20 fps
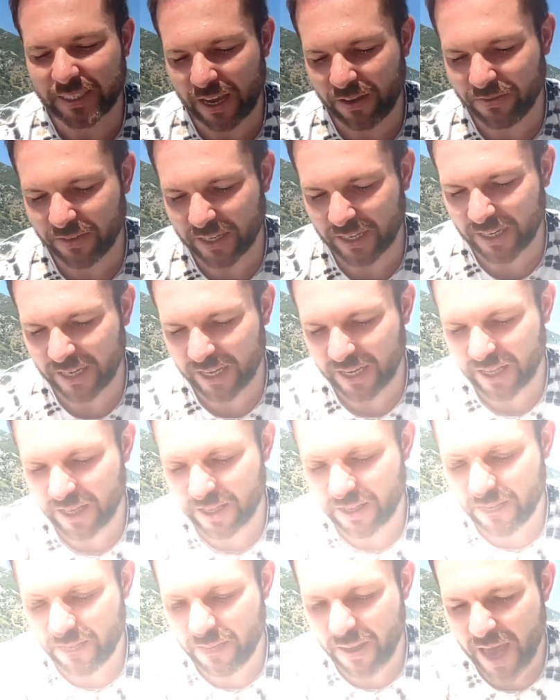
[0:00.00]
Definitely.
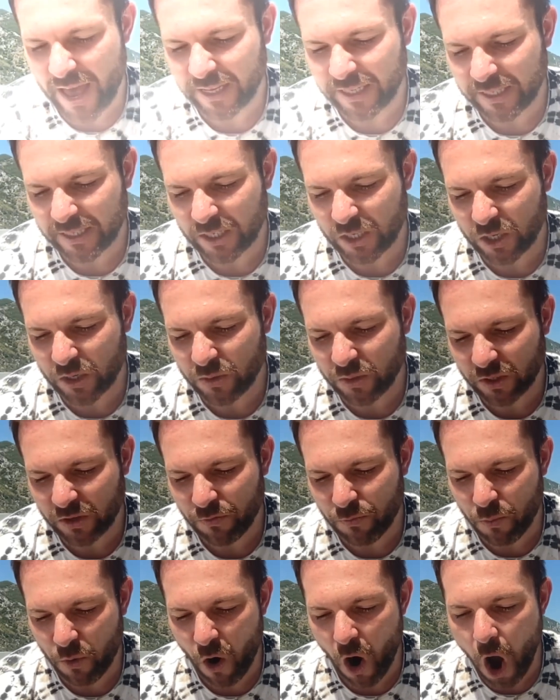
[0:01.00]
Best use
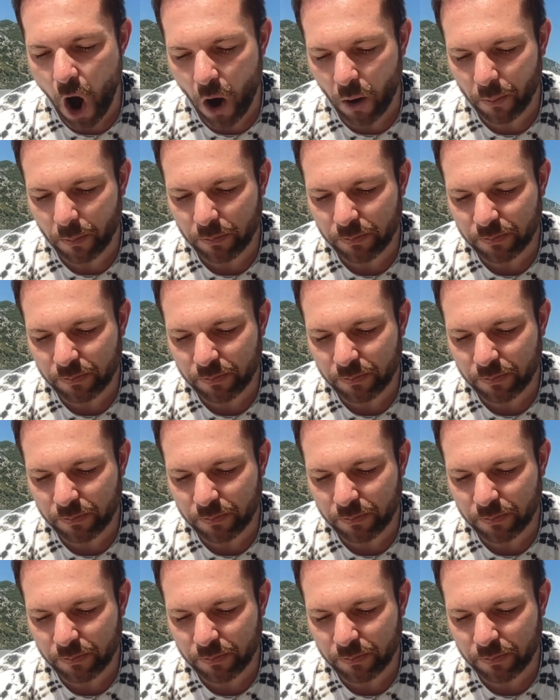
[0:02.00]
of props.